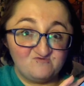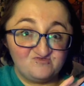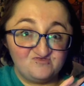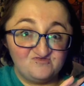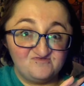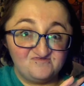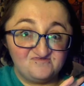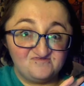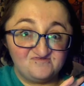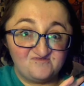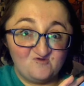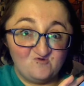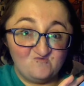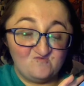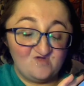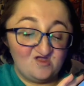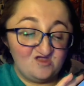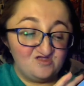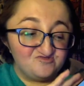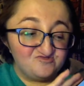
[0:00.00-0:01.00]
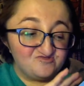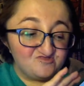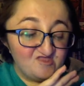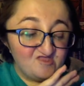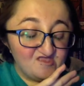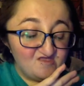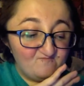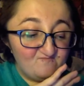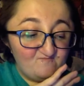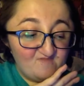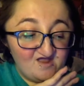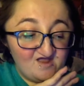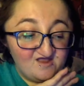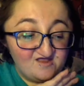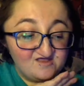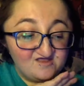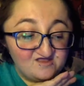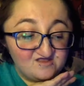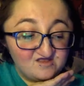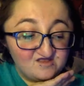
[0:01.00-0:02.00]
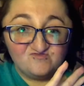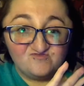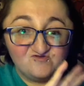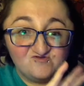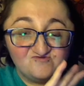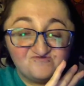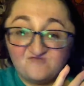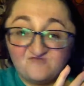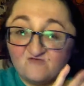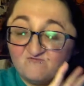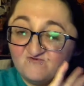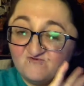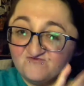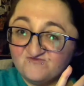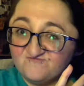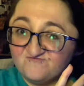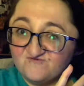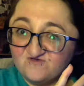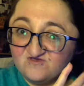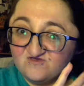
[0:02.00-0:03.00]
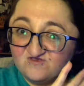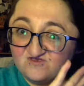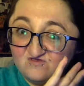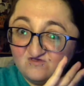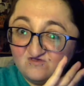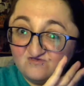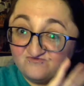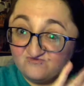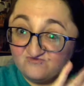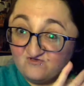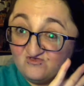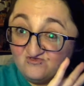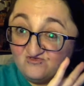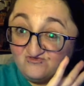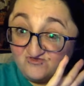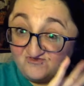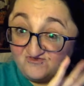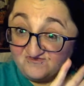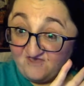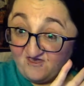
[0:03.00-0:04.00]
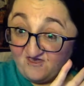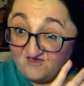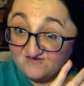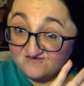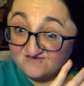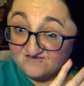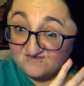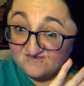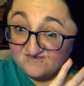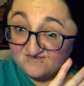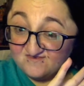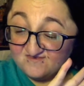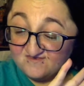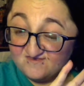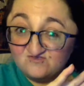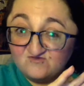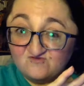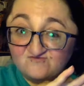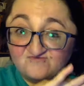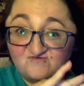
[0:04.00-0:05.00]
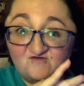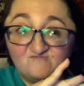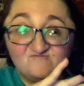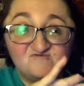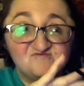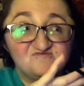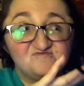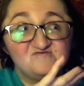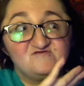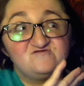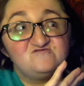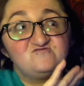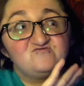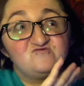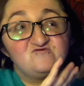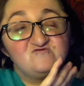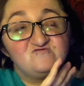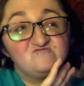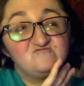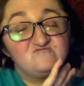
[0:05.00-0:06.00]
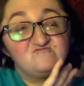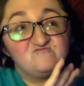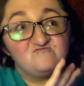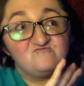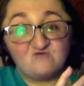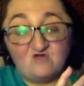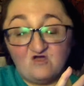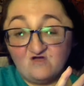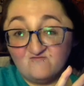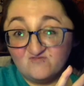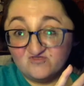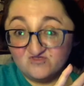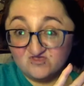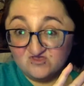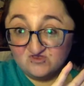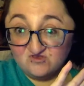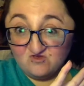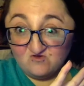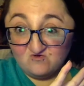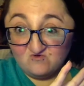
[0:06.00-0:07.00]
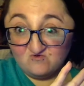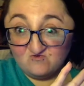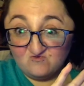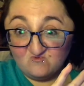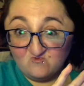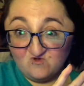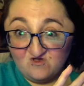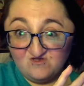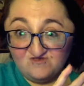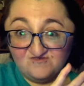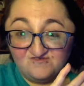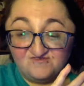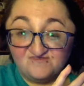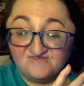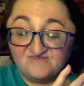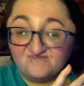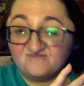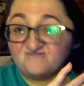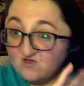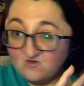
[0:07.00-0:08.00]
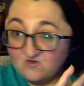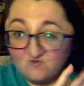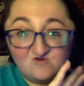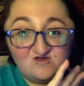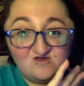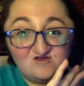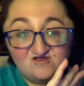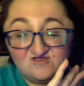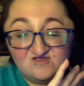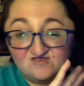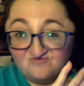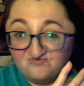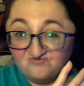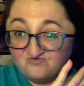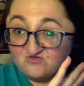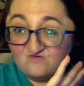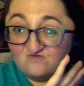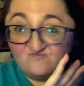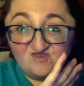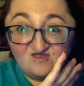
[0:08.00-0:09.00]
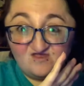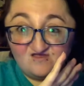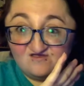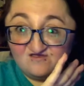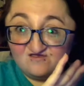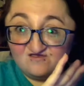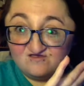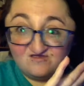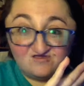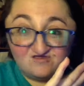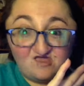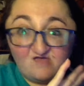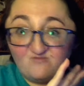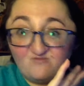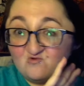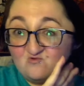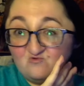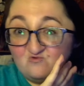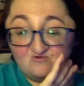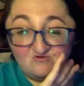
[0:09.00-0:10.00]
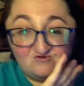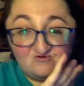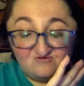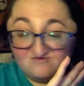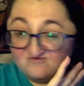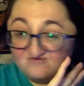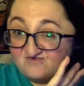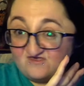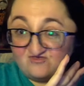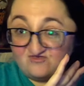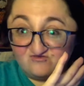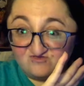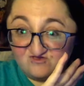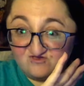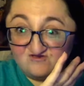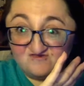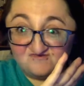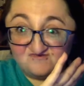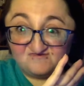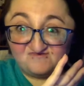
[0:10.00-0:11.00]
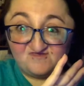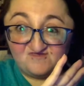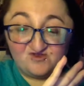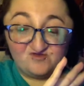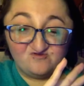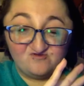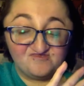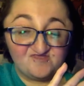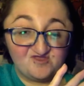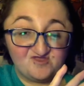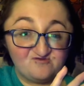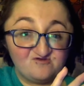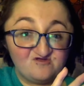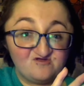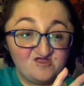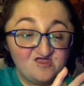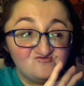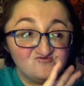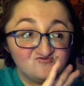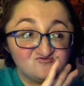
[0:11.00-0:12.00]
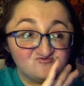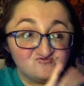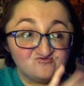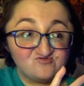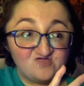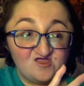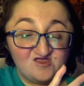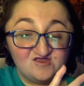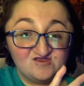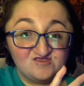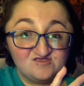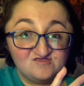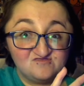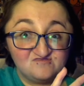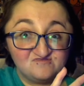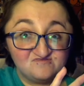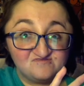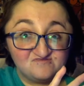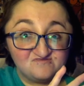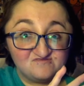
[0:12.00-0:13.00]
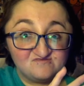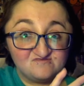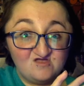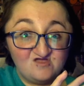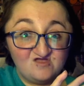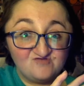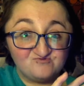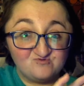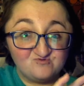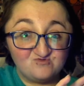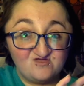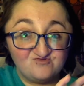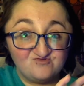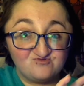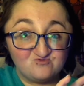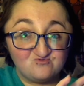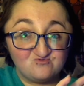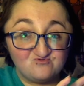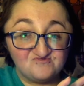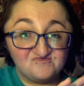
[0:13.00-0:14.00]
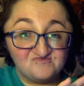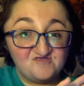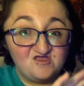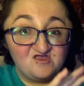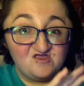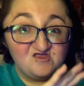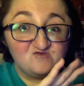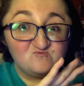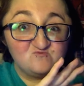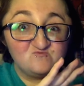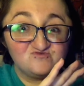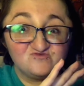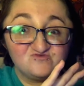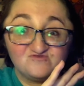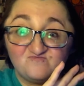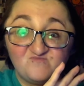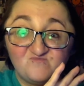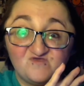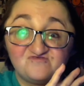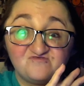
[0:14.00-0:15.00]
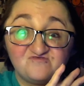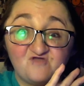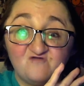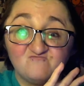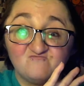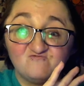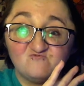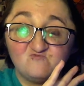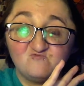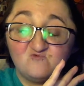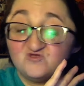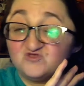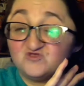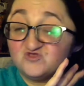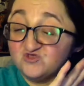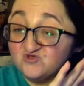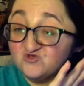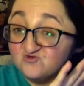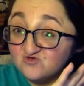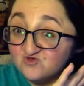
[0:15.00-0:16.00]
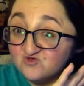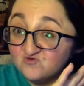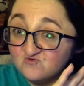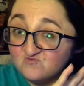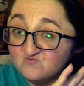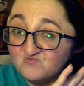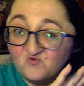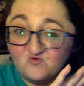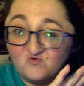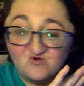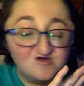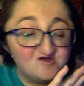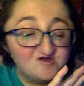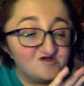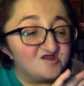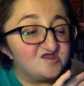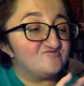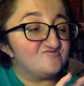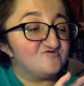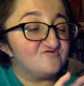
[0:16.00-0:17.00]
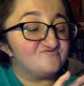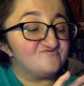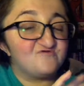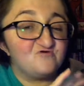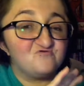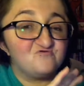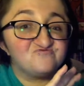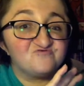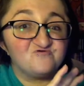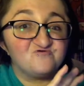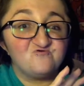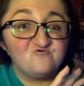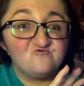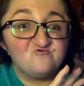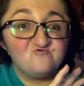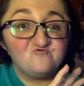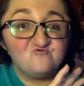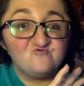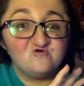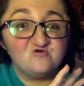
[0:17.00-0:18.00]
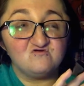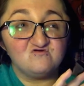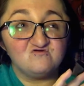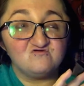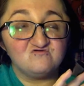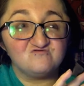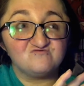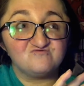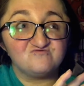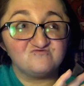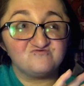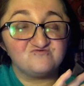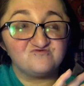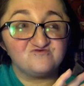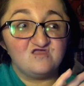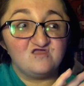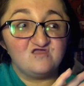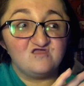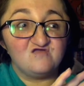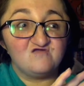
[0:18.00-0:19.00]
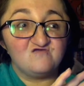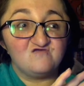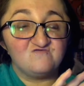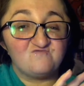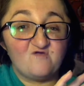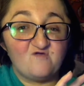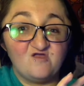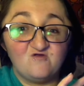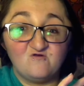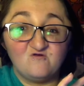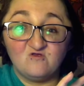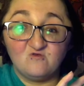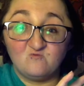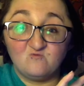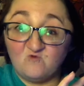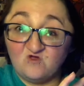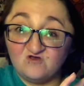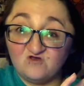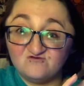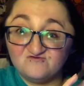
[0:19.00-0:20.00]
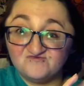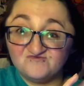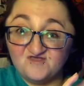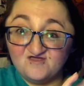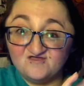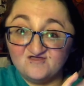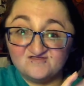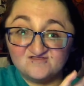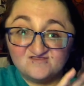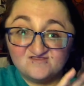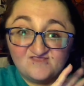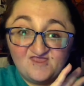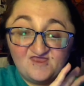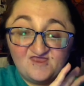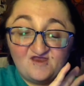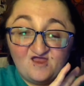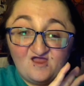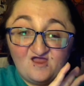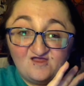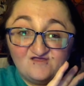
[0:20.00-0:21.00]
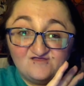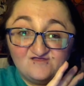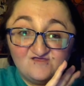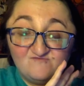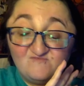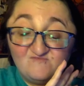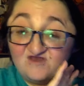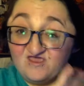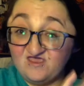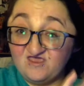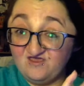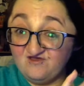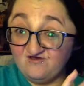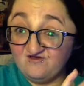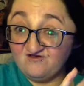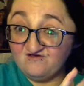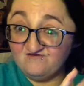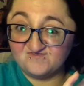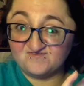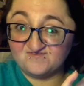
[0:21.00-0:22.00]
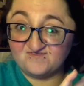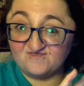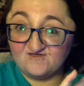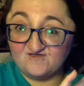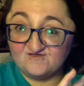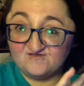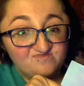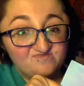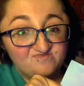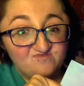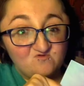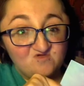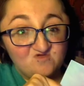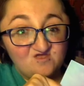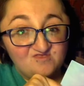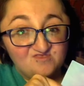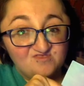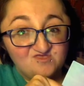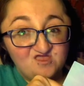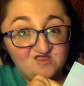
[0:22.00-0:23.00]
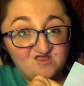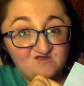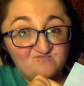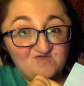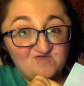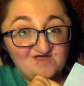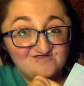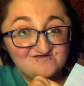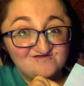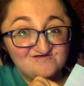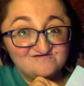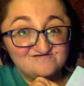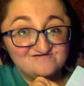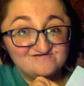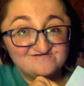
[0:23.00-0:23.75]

with these so much. Like, there's several different astrology signs. There's obviously the commonly known ones: Aquarius, Gemini, Capricorn, Sagittarius, etc., etc. There's your Chinese astrological sign, which is based off of what year you were born. There's also Earth, Air, Fire, and Water signs, and I am an air sign, so I got the air palette.